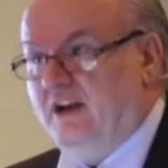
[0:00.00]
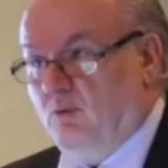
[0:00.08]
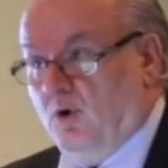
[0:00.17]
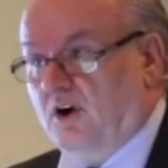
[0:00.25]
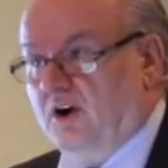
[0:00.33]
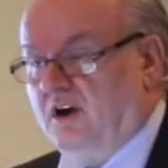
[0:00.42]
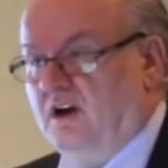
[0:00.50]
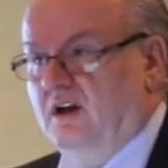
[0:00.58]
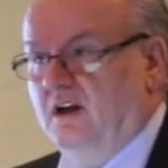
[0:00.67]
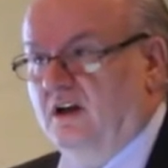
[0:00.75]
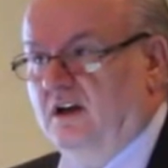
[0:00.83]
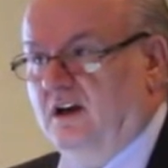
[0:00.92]
work.
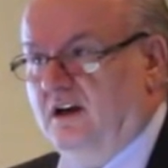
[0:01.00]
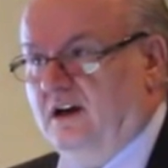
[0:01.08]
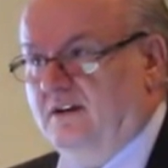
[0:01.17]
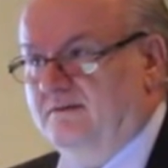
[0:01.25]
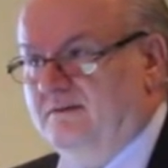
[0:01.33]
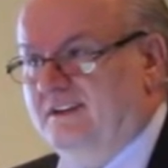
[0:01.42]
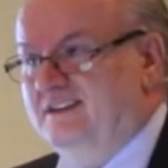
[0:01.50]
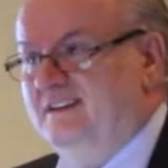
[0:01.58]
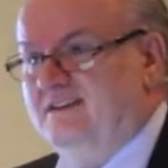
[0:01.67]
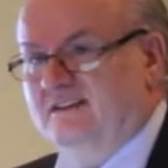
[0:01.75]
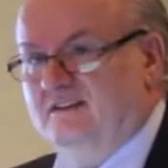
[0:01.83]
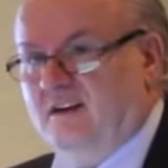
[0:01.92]
This
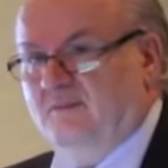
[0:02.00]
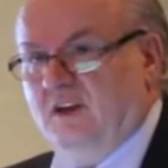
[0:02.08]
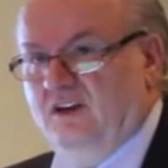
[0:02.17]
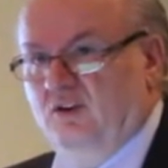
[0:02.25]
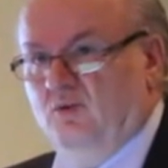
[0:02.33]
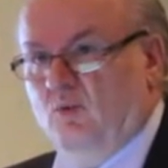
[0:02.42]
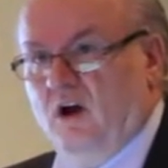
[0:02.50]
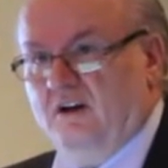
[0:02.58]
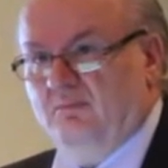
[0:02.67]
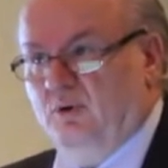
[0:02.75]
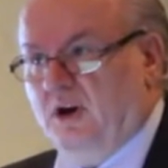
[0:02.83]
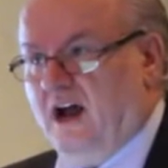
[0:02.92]
isn't something you'd want
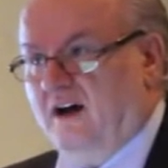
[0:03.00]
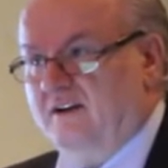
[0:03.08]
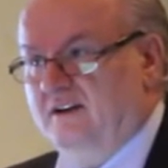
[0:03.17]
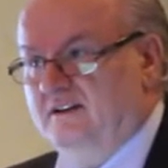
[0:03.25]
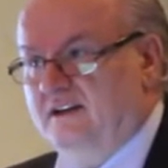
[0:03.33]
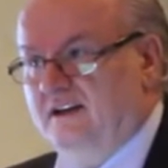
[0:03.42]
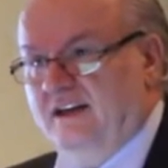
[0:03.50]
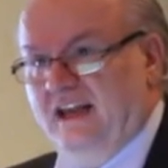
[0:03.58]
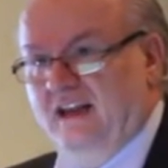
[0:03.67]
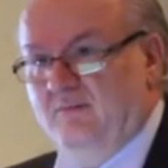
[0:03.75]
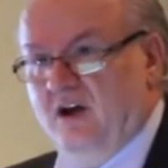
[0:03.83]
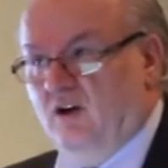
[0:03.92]
to put out an
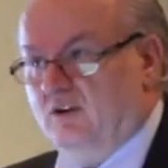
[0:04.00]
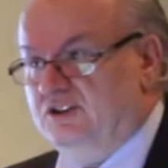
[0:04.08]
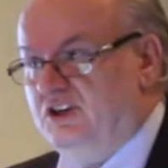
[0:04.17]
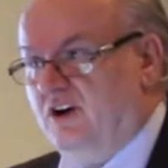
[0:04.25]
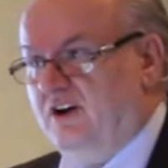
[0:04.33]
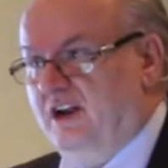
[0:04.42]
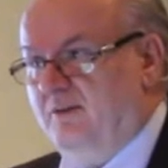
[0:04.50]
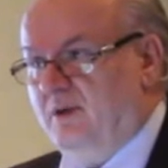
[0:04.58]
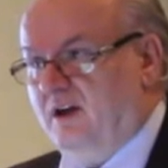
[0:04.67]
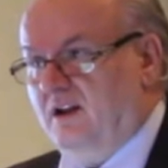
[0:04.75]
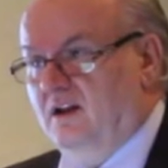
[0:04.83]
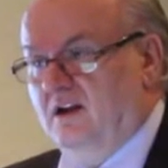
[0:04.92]
email or share an
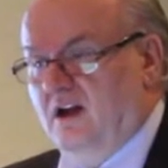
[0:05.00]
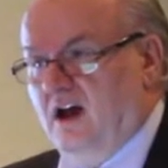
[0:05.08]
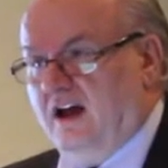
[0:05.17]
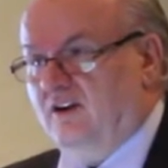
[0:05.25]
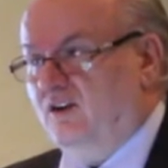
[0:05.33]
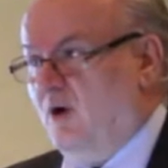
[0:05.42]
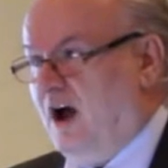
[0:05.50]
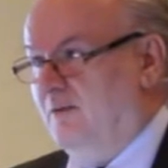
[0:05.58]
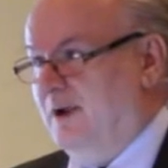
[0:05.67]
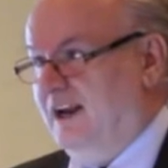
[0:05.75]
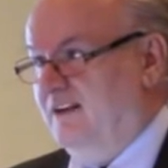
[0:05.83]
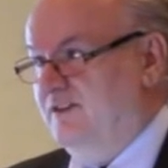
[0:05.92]
email. I don't know how
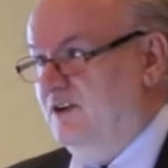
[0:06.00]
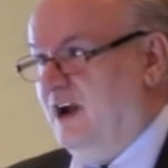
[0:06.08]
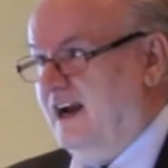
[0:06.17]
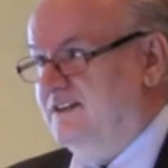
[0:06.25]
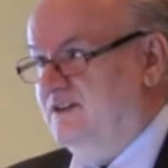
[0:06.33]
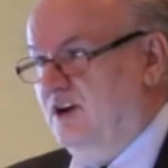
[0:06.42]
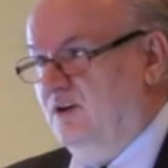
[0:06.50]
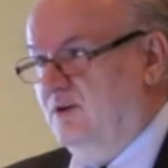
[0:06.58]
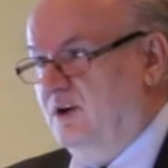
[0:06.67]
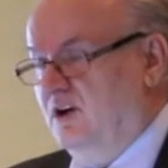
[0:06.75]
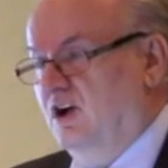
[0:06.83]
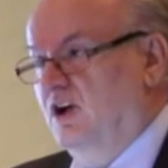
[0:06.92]
many of you guys
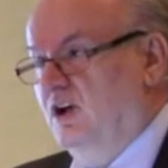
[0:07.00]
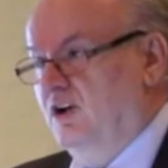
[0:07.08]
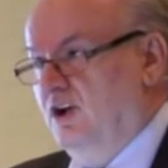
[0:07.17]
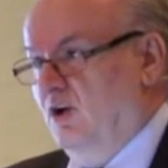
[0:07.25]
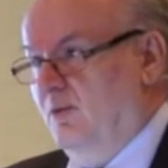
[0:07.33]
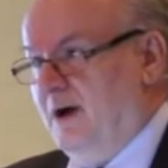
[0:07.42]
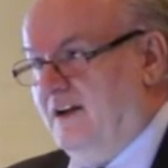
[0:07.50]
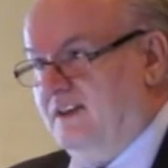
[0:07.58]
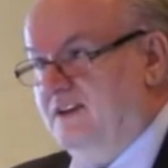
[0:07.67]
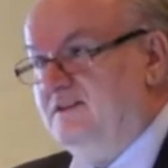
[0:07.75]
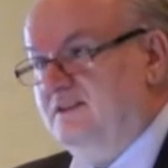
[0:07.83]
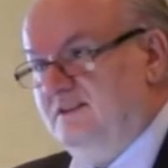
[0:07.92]
know about
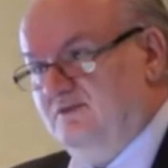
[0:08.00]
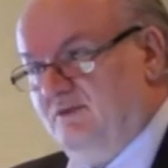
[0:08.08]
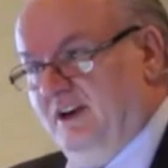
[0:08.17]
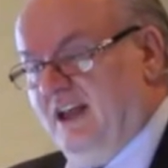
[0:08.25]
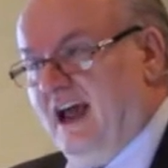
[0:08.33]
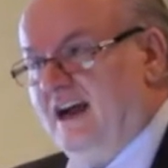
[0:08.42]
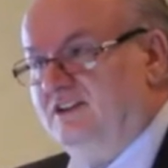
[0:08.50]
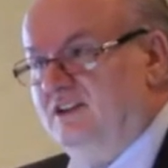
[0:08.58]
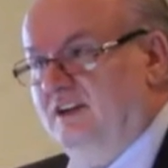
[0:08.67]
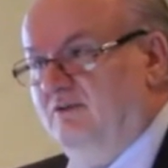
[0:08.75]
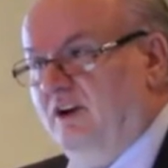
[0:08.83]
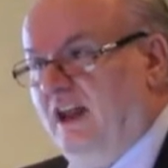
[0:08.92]
this. This
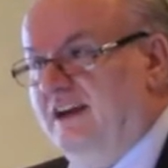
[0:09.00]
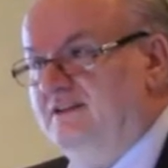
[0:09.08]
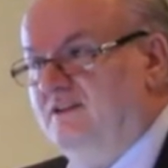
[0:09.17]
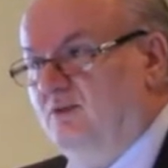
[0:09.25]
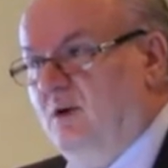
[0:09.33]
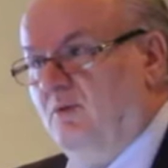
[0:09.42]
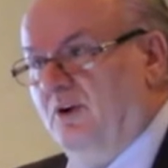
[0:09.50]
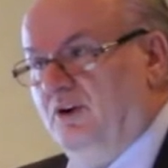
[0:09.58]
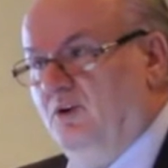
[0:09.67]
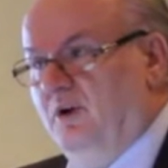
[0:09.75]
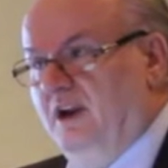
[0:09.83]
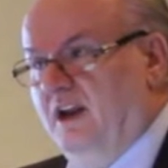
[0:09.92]
actually relates to what we're
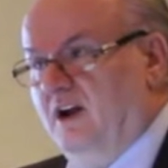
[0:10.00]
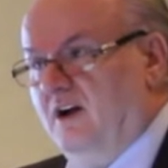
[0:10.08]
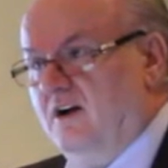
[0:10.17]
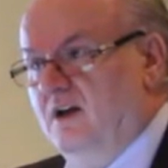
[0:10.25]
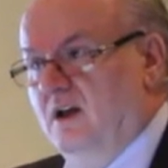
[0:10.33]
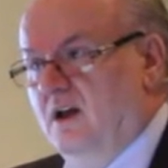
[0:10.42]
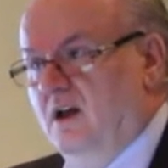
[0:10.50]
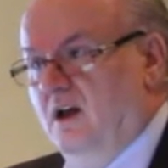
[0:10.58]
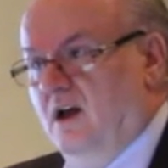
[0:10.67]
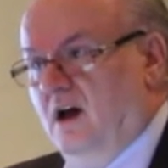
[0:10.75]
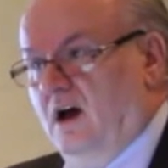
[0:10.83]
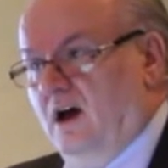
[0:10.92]
doing here.
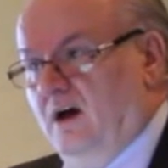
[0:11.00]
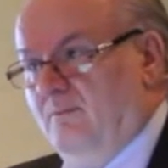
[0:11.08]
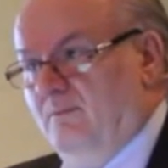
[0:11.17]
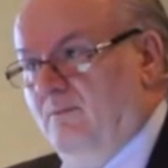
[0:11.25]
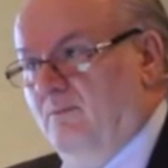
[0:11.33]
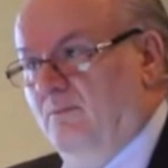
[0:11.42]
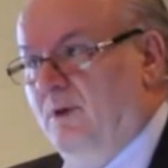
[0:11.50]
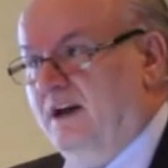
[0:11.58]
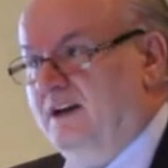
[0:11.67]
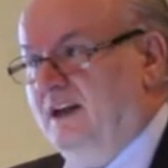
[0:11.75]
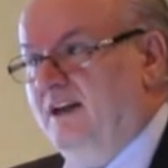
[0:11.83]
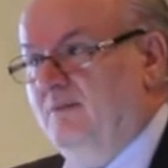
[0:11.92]

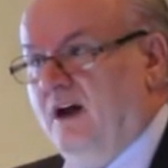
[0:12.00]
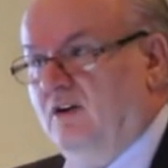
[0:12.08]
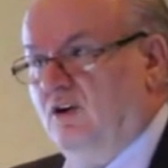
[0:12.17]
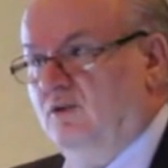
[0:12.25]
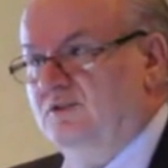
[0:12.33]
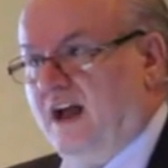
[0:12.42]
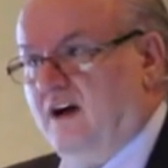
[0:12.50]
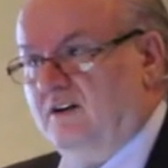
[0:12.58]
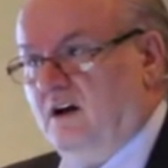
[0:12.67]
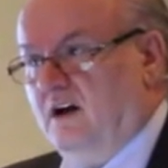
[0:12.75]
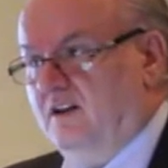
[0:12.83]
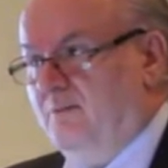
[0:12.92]
But email goes
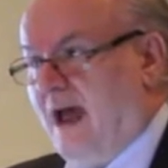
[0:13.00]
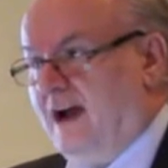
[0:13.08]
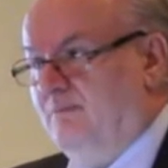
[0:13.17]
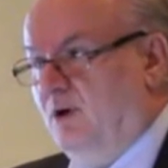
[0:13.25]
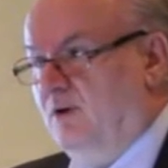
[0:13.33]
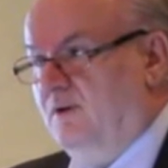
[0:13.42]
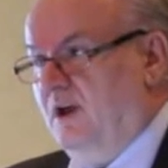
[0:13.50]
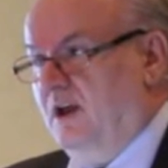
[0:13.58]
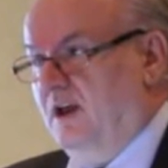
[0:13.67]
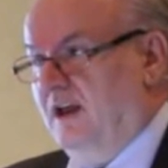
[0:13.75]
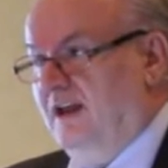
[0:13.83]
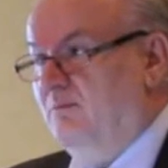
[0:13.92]
out on the backbone
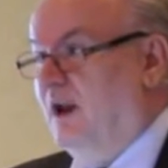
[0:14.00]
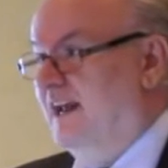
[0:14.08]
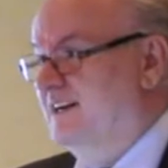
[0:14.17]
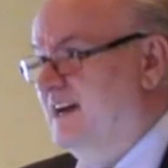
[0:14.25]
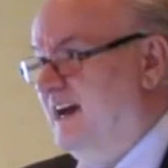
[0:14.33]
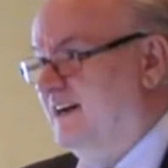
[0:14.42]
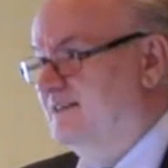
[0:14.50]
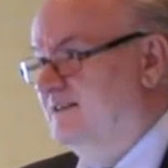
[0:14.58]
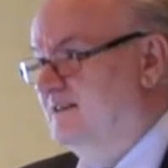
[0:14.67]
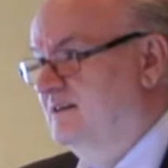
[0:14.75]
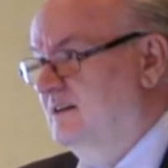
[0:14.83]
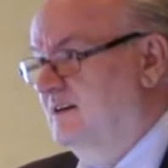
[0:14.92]
in plain
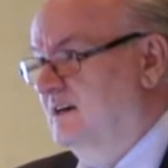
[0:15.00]
text.